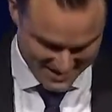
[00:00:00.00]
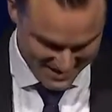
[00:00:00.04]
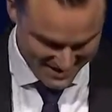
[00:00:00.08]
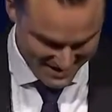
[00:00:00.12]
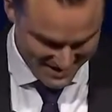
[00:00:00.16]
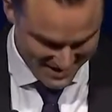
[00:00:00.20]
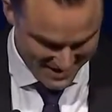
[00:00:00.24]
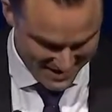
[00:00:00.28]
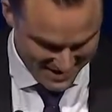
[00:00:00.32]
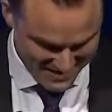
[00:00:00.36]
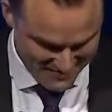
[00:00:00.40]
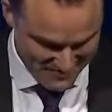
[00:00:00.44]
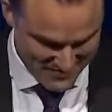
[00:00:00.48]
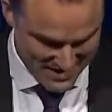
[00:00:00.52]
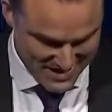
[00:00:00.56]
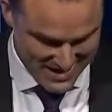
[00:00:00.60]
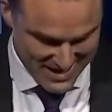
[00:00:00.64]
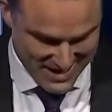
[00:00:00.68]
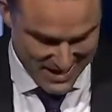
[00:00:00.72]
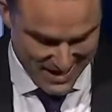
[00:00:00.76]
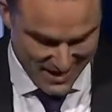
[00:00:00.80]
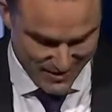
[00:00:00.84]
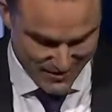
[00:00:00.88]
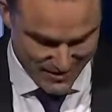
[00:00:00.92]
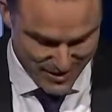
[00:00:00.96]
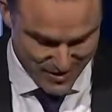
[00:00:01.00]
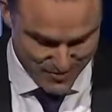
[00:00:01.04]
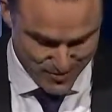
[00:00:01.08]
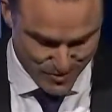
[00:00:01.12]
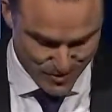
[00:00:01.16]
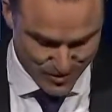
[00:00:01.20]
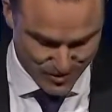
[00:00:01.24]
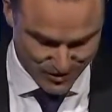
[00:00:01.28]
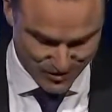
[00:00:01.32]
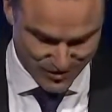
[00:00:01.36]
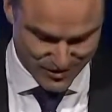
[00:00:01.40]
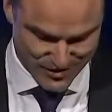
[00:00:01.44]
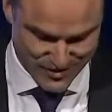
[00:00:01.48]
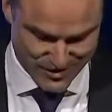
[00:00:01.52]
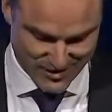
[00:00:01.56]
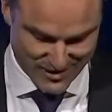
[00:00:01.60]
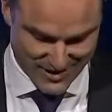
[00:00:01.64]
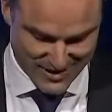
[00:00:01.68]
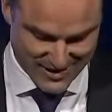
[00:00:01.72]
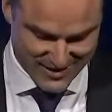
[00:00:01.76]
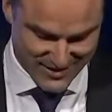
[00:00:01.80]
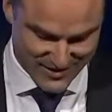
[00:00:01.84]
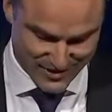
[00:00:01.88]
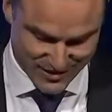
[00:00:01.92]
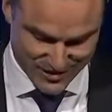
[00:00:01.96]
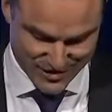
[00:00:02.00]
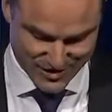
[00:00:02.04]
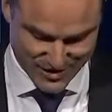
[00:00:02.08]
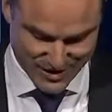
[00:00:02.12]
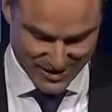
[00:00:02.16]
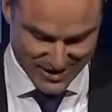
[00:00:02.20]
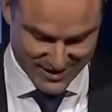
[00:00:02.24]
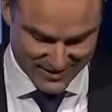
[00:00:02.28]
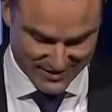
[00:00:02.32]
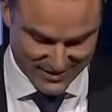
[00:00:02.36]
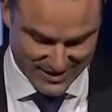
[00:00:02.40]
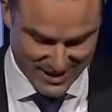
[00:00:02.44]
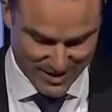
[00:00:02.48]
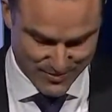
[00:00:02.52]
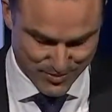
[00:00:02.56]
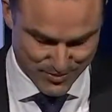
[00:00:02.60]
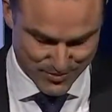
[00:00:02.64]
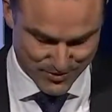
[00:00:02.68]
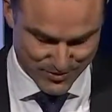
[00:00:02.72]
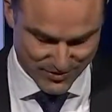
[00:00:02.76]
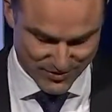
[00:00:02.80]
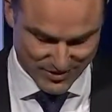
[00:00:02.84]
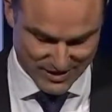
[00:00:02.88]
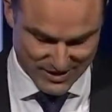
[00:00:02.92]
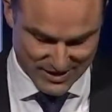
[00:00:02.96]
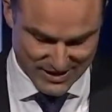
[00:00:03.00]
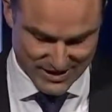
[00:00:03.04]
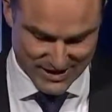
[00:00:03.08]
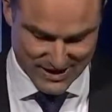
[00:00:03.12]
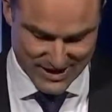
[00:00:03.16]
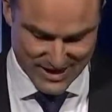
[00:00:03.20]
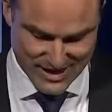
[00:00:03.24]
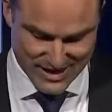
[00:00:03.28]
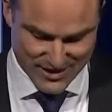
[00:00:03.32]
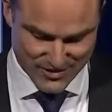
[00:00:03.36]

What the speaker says: Our airport's in the driest capital city,